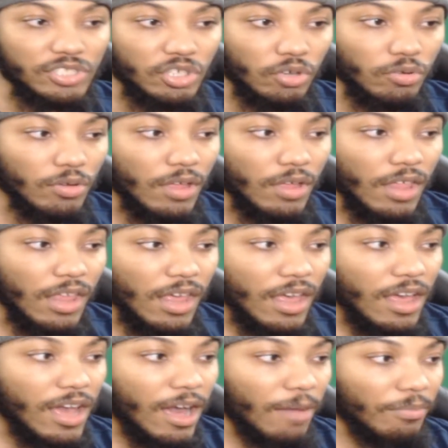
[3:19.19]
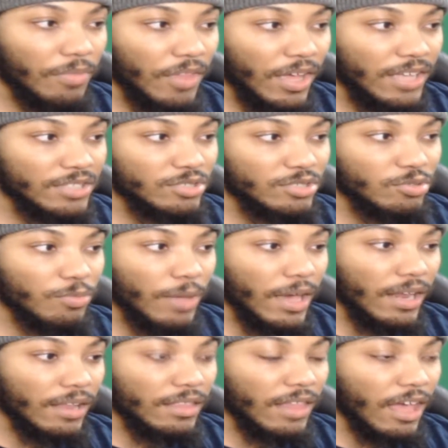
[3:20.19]
So I'm not too
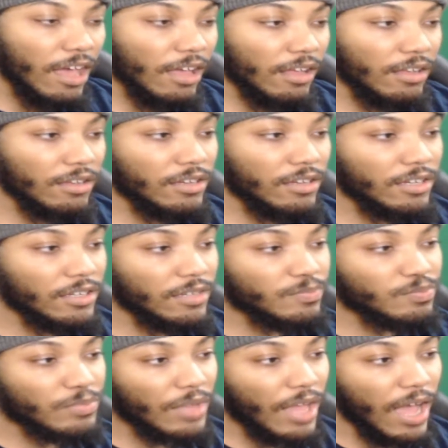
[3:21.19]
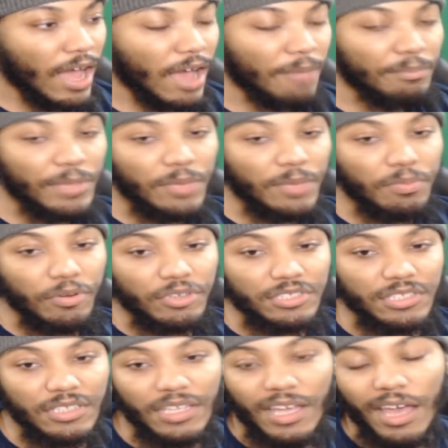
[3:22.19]
mad at that. Me
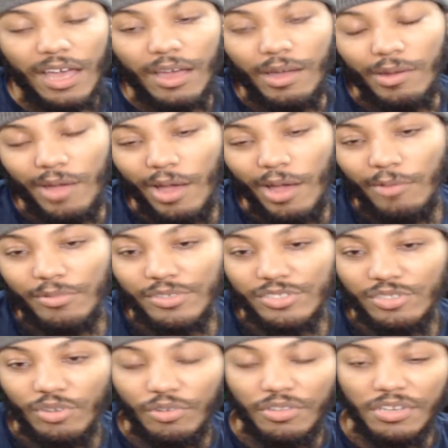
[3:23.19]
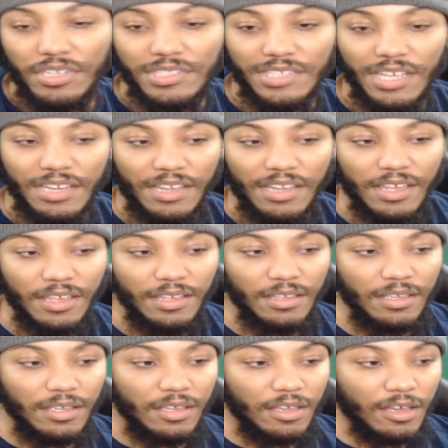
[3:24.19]
personally, I would have scored it at
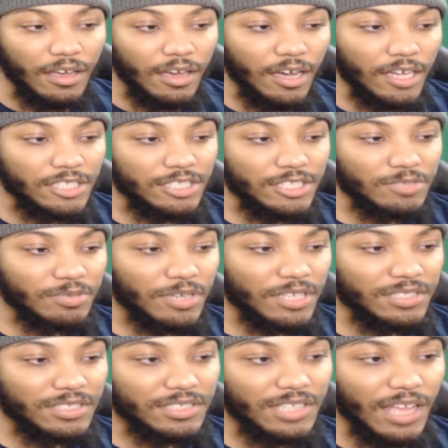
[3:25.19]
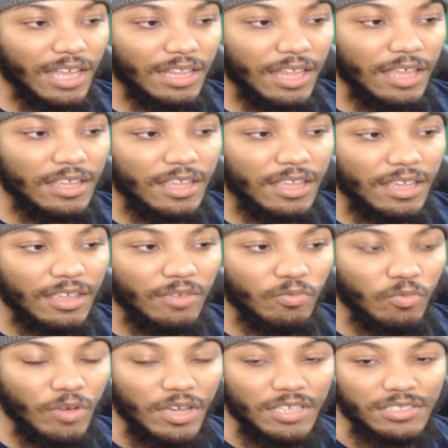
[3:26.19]
10-8. Just because it's not like yeah he
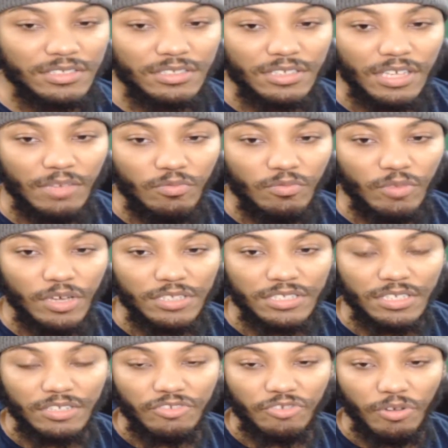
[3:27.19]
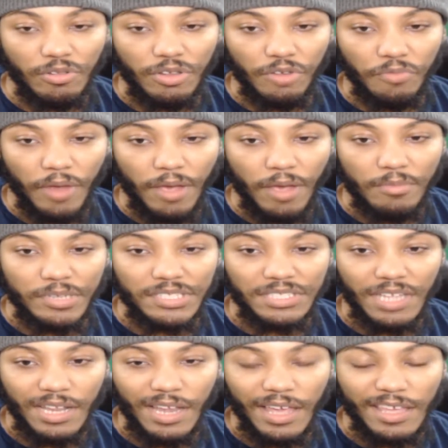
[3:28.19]
was in control of the round, but it's
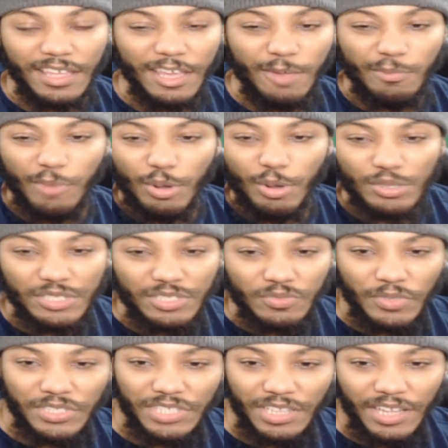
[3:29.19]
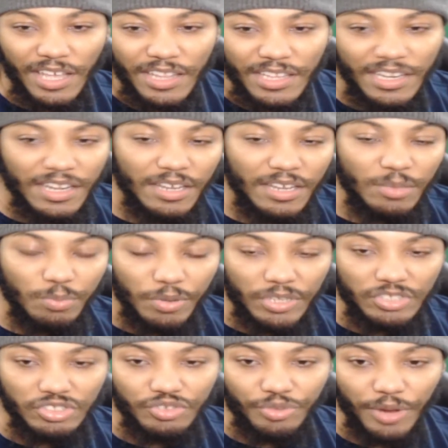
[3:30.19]
not like Cambosis wasn't landing any
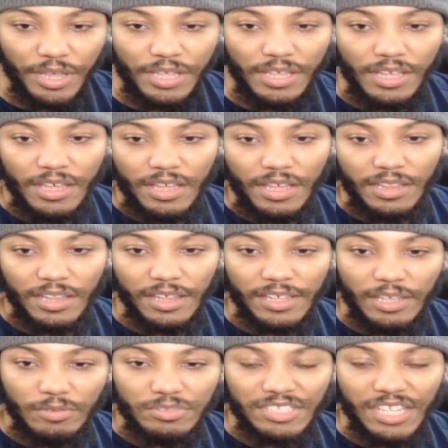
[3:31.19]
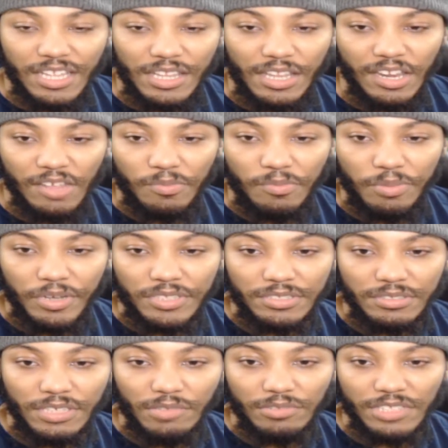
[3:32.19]
punches, right? Like he was landing a punch,
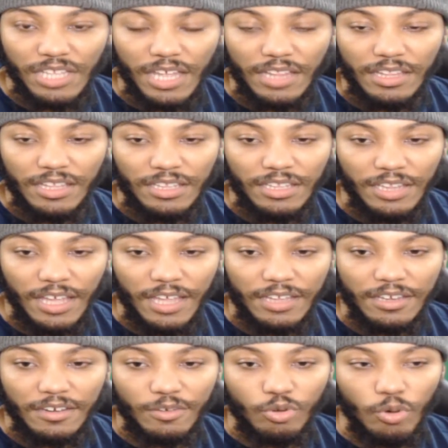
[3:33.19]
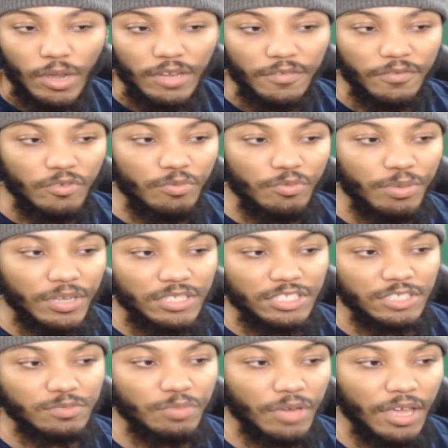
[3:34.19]
he landed quite a few
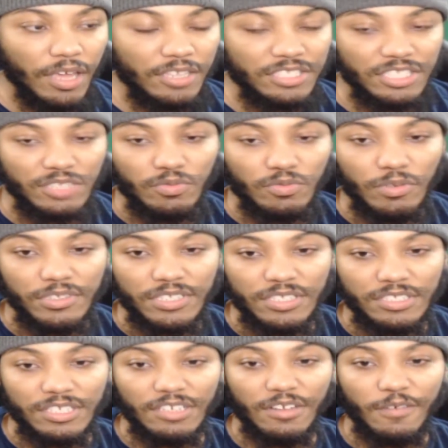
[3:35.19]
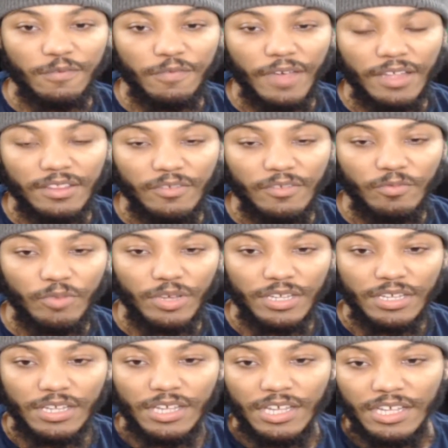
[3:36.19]
punches, but it just wasn't to the effect of
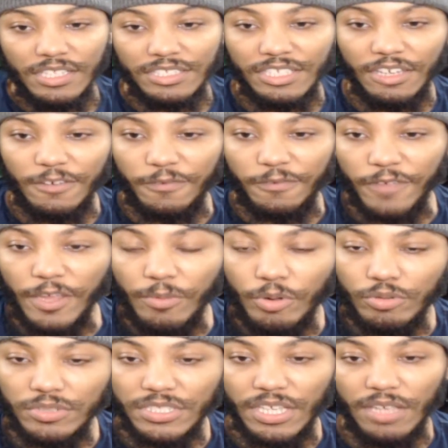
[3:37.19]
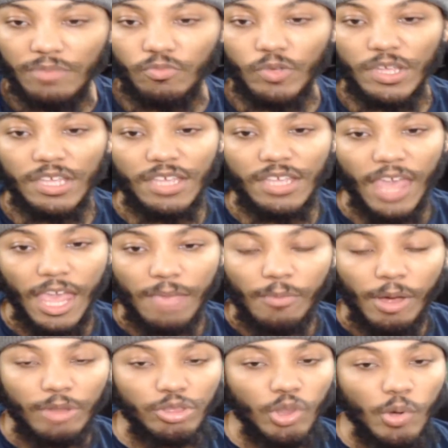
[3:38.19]
what Teofimo was hitting him with. He
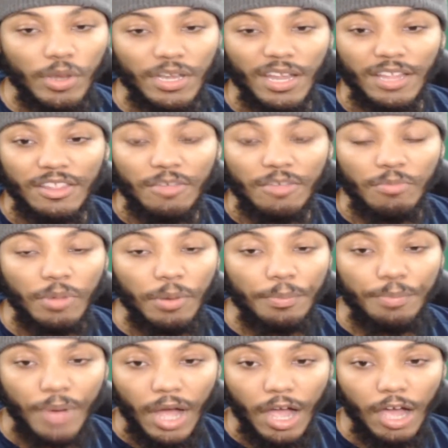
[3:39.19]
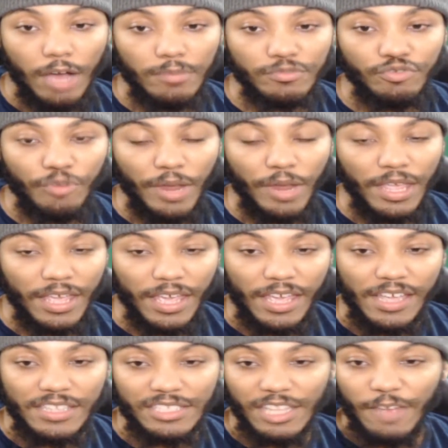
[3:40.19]
came out throwing nothing but bombs, right
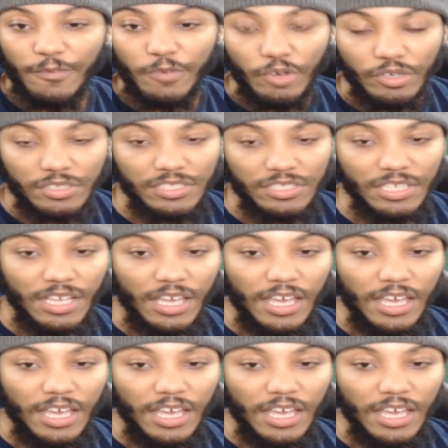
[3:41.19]
hands, left hooks.